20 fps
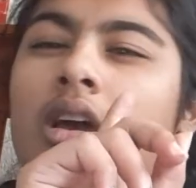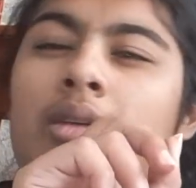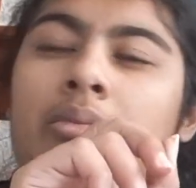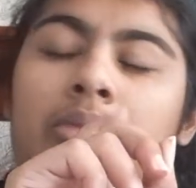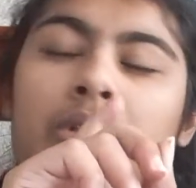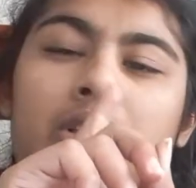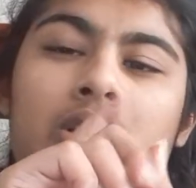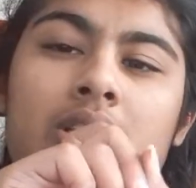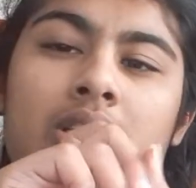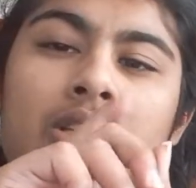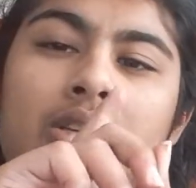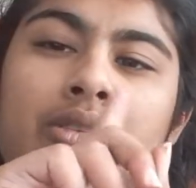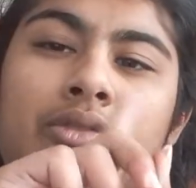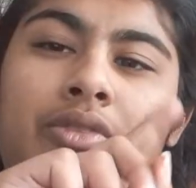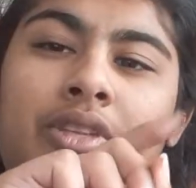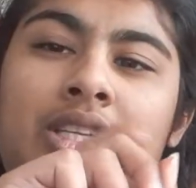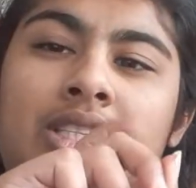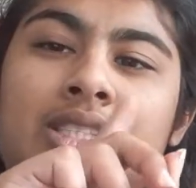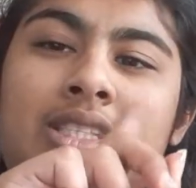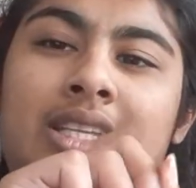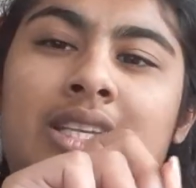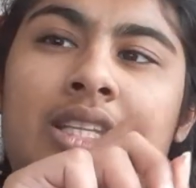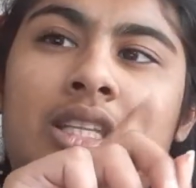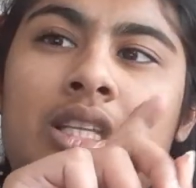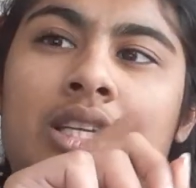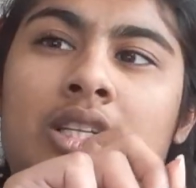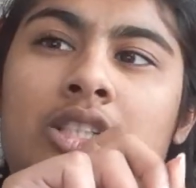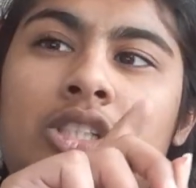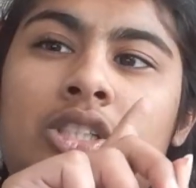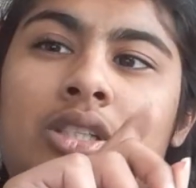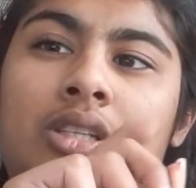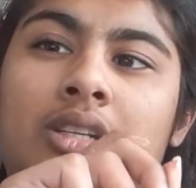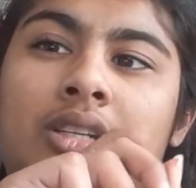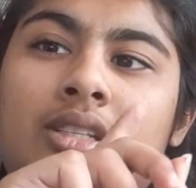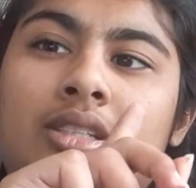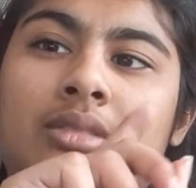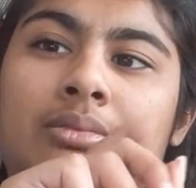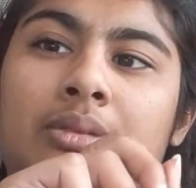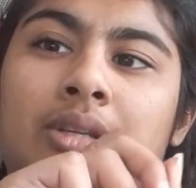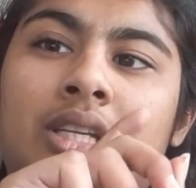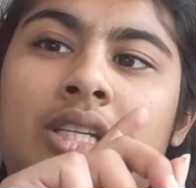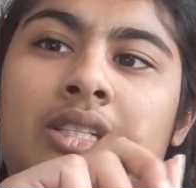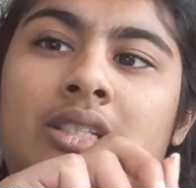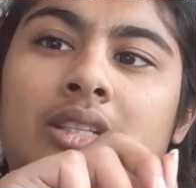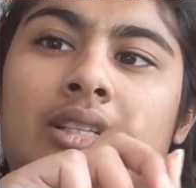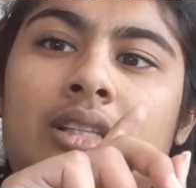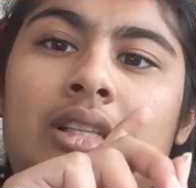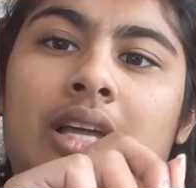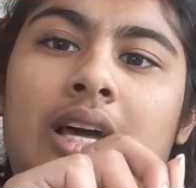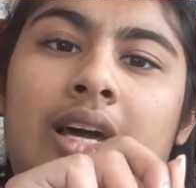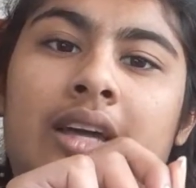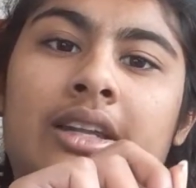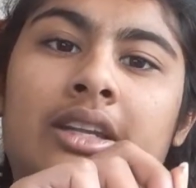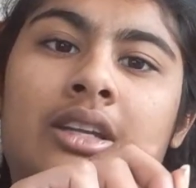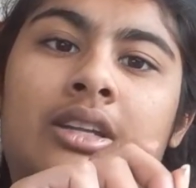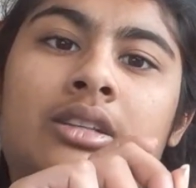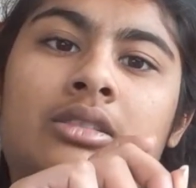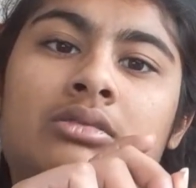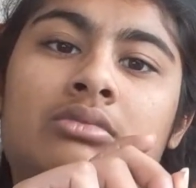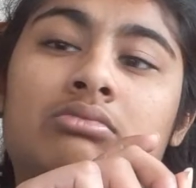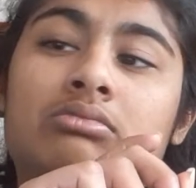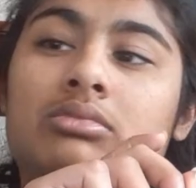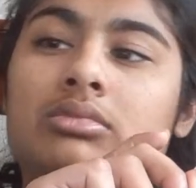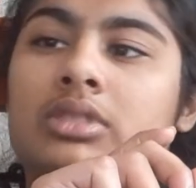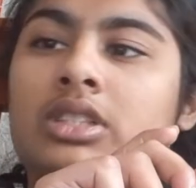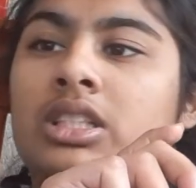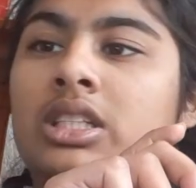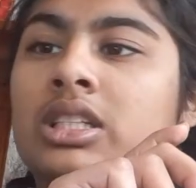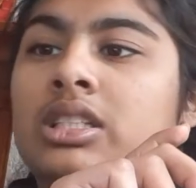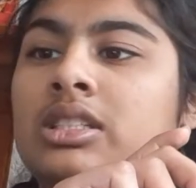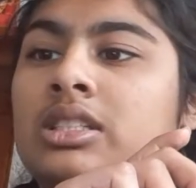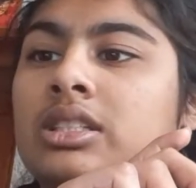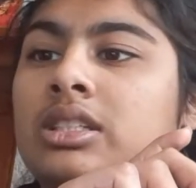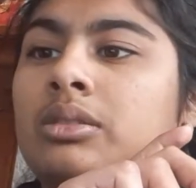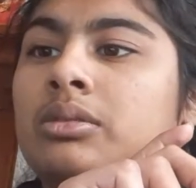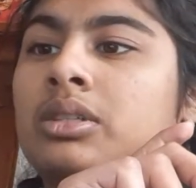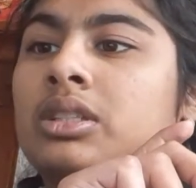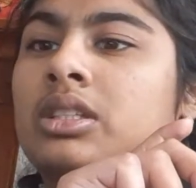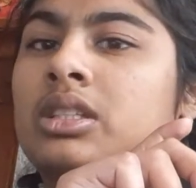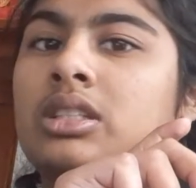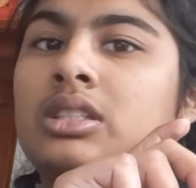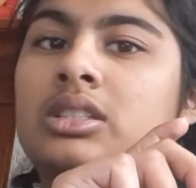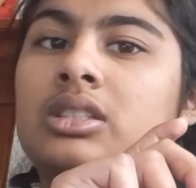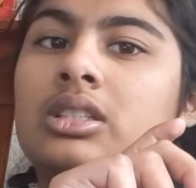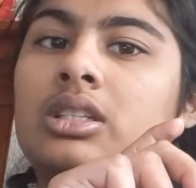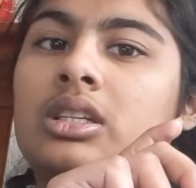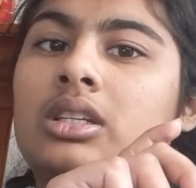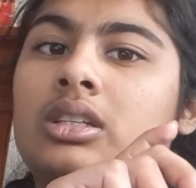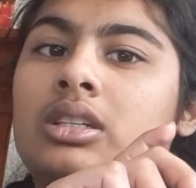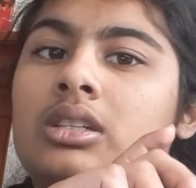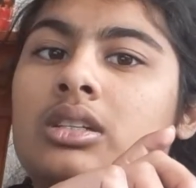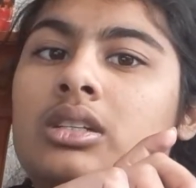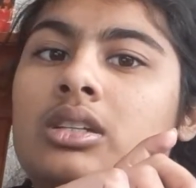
I believe they said that she explained Aladdin, but let's see what they say.